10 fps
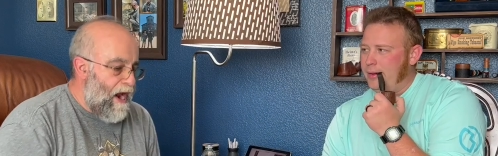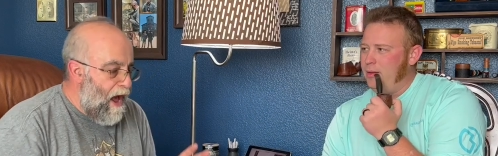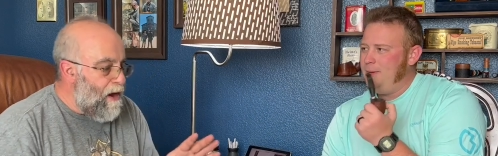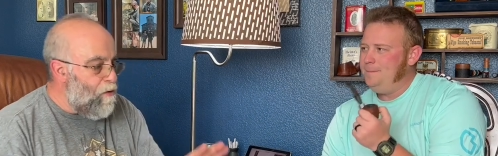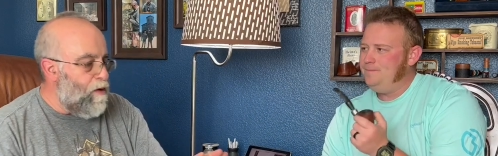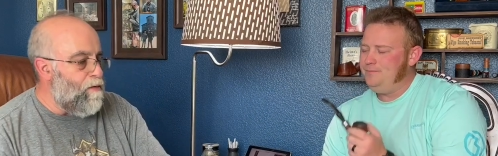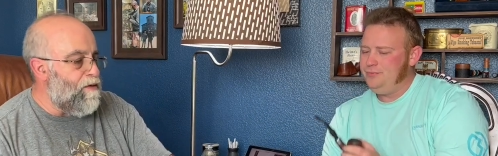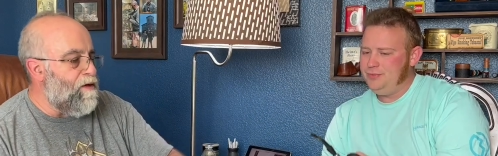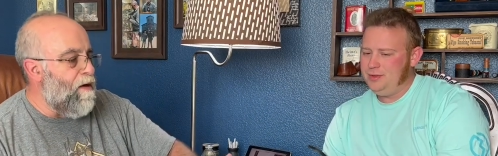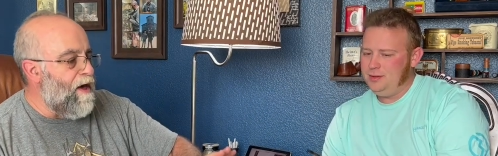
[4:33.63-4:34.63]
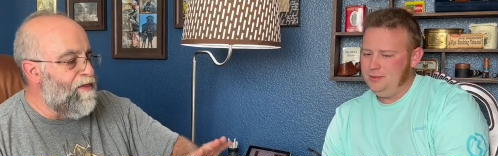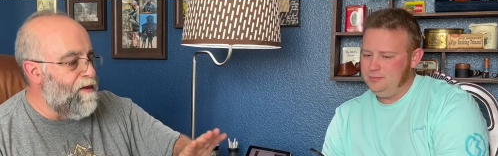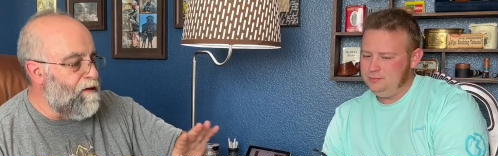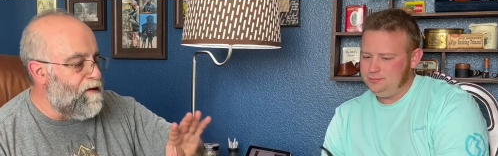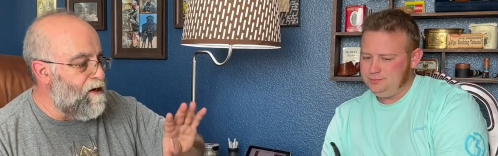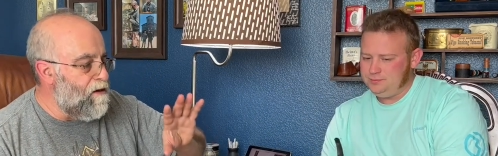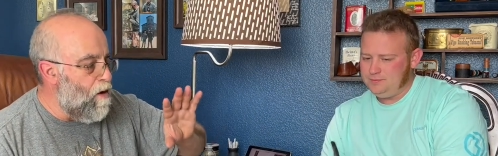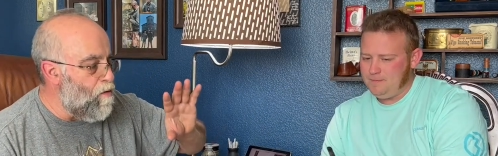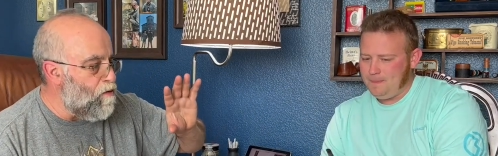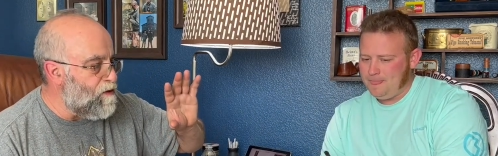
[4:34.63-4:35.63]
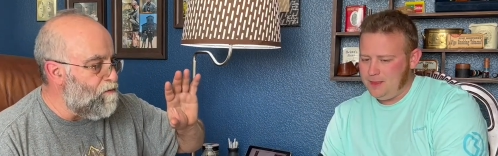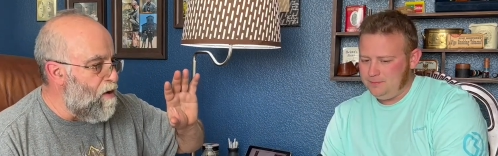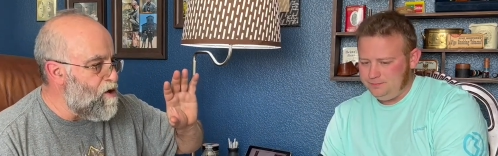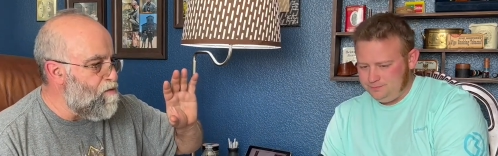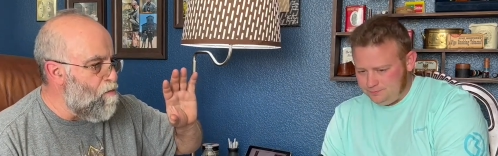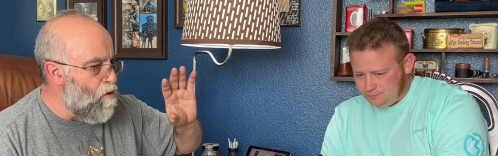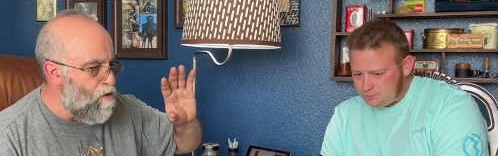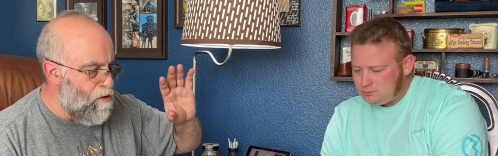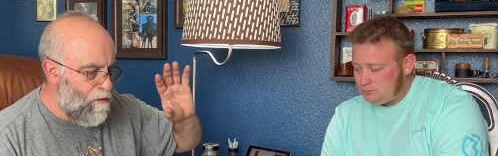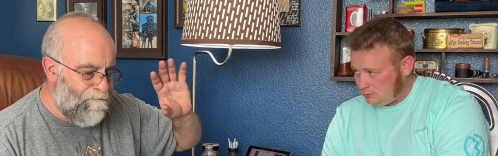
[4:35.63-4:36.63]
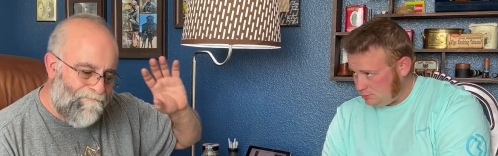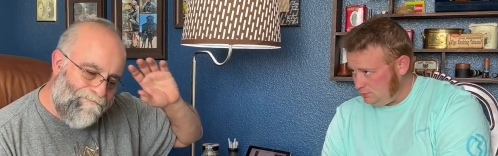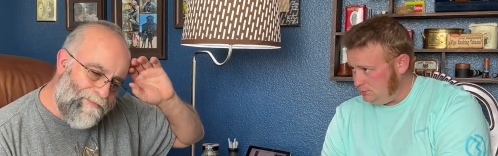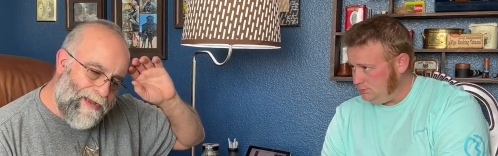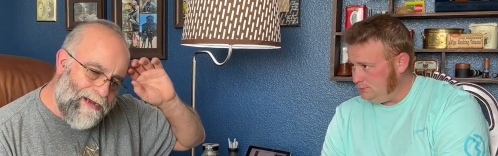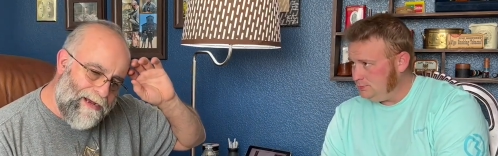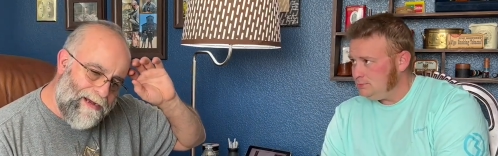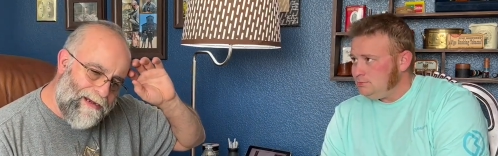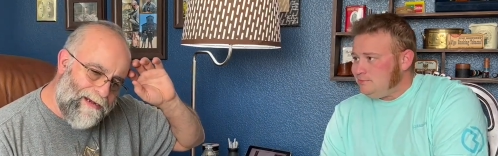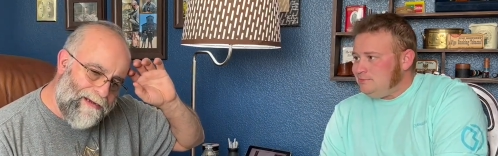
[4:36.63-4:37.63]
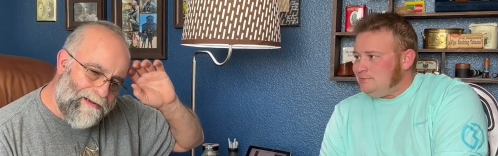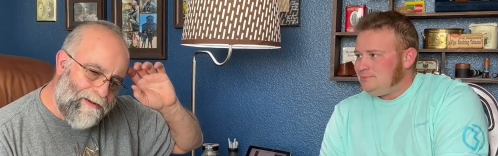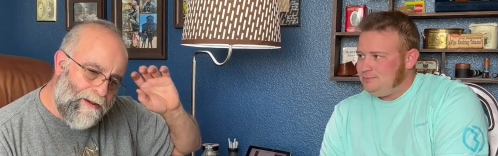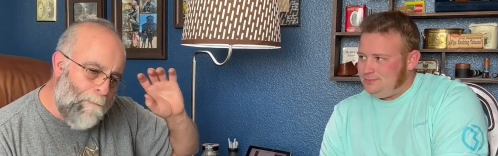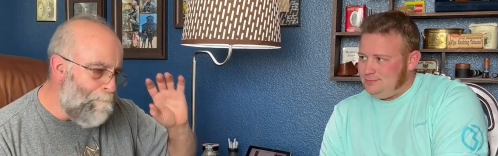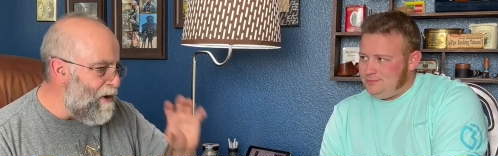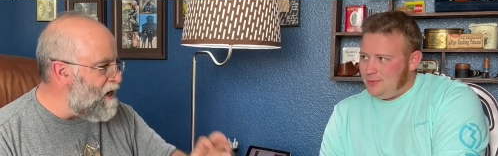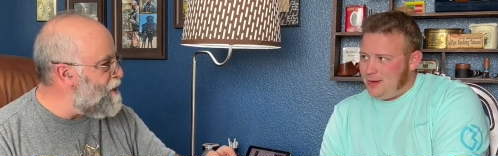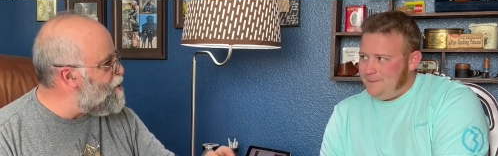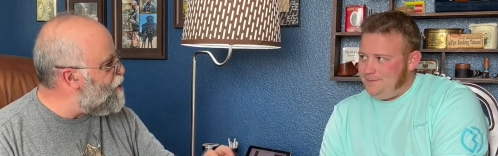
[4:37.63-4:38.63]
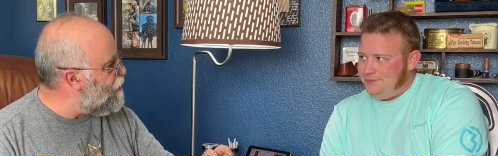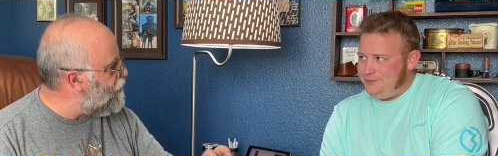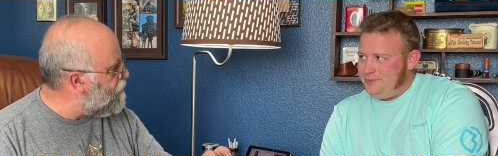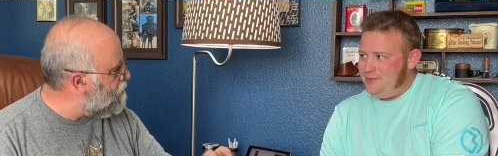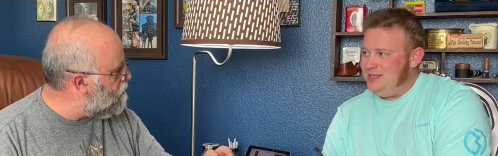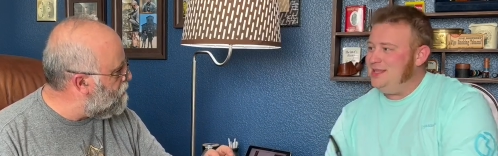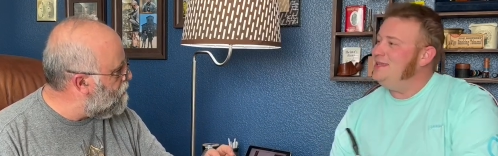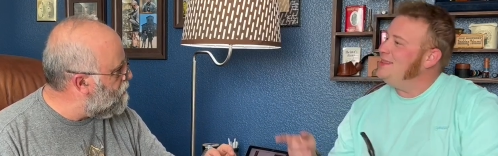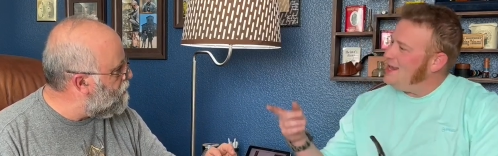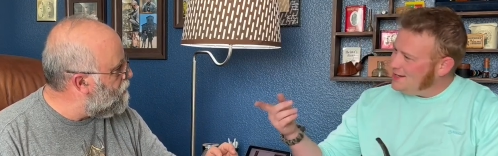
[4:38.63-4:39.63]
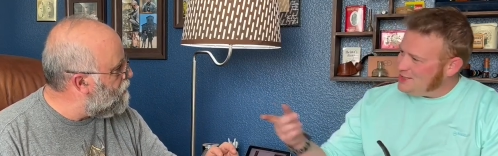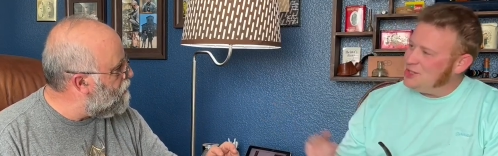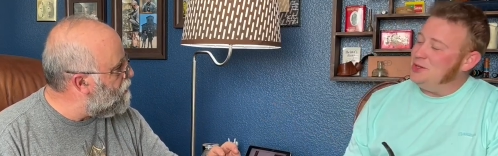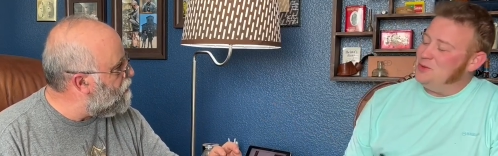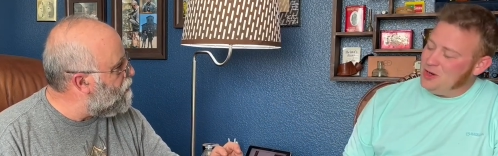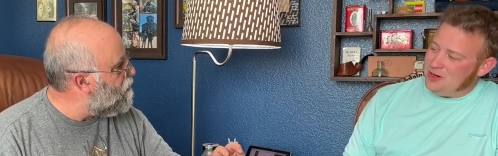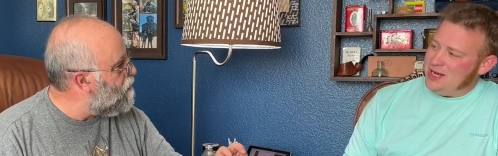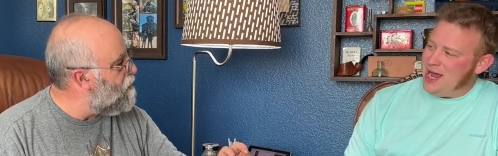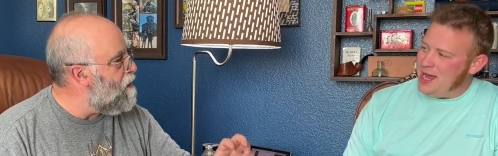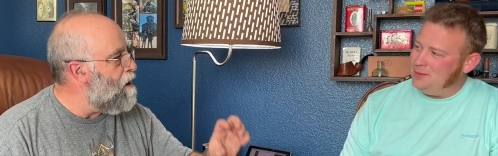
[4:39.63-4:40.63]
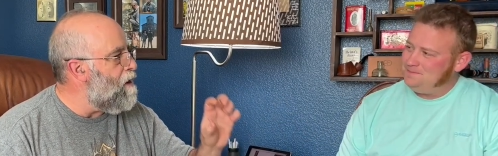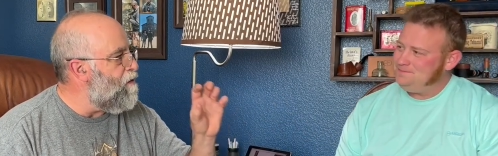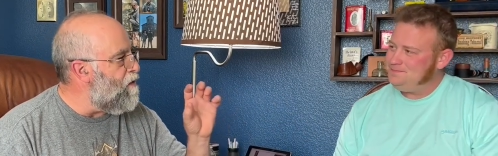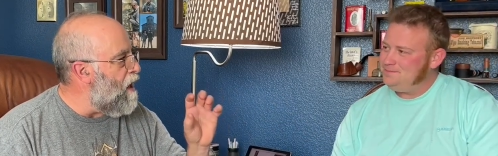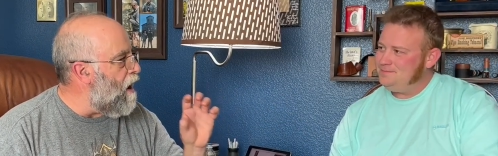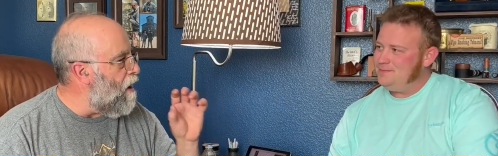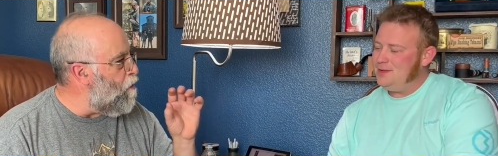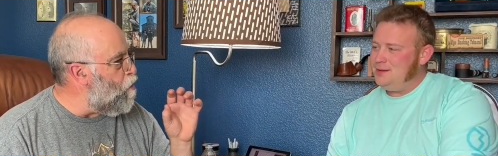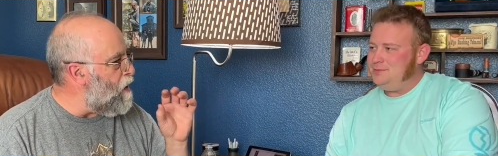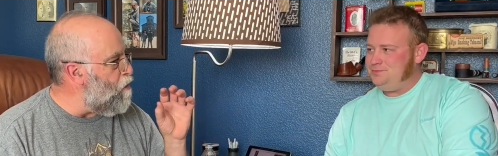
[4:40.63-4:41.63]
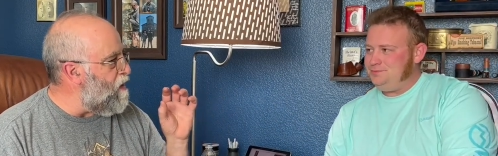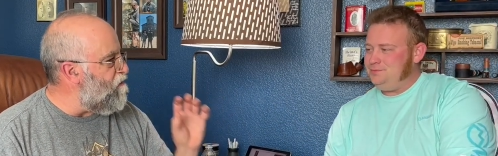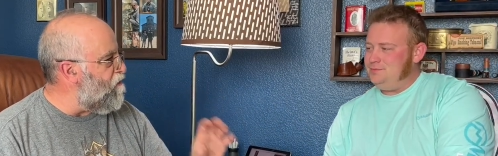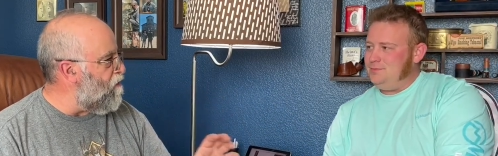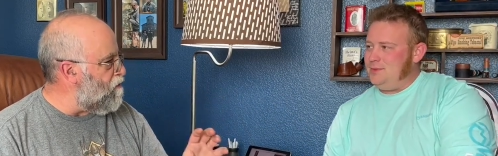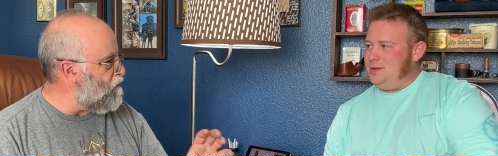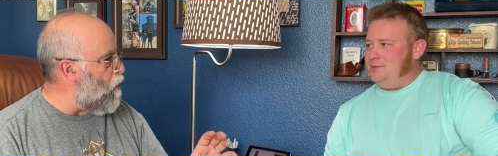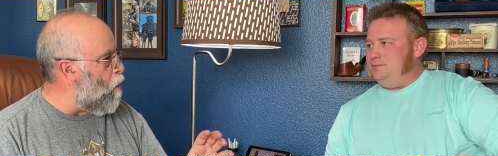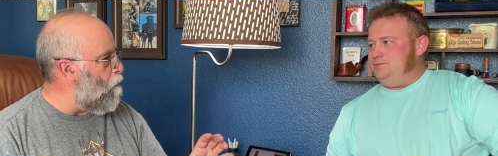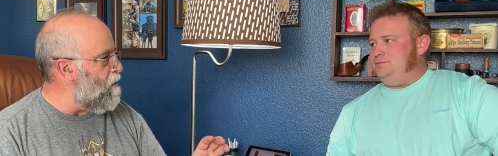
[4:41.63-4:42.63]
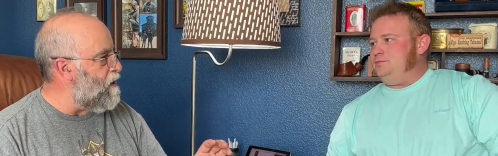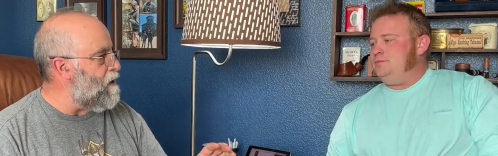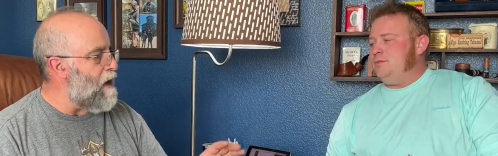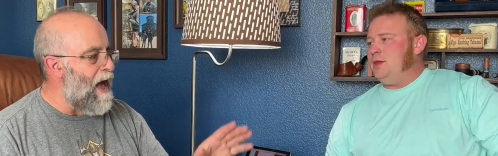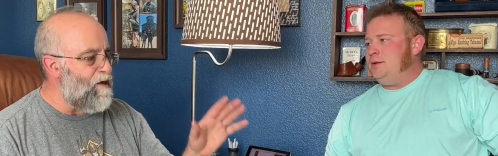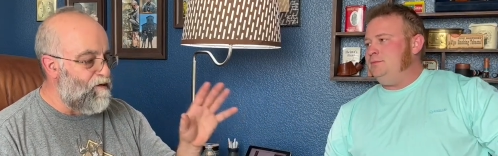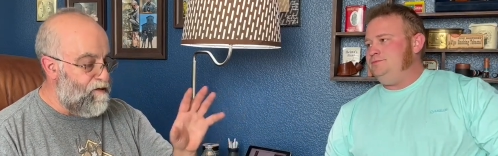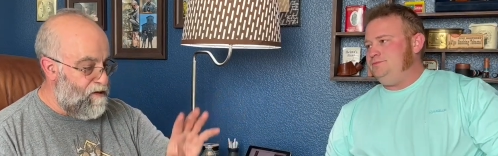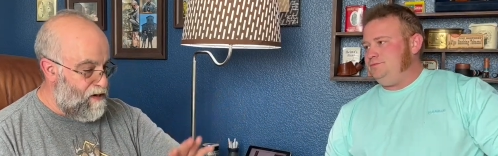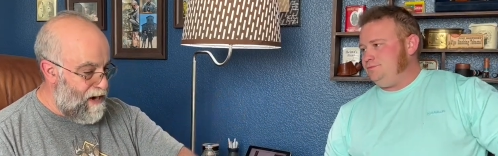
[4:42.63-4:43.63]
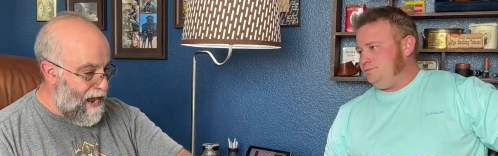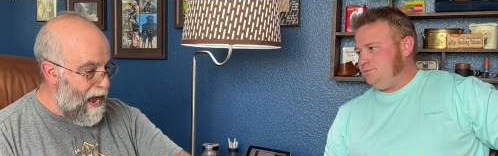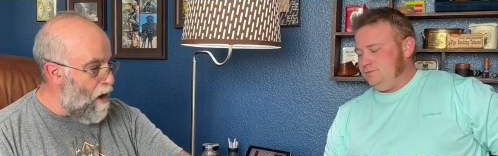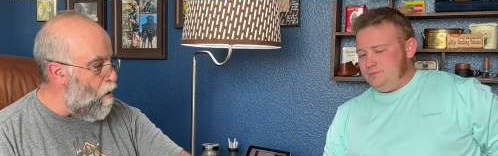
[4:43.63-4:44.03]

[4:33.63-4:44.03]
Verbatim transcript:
Speaker 1: I agree with you. I think the tin note was much more uh, pungent. There's a good word, yeah. Uh, when we first opened it, as to now,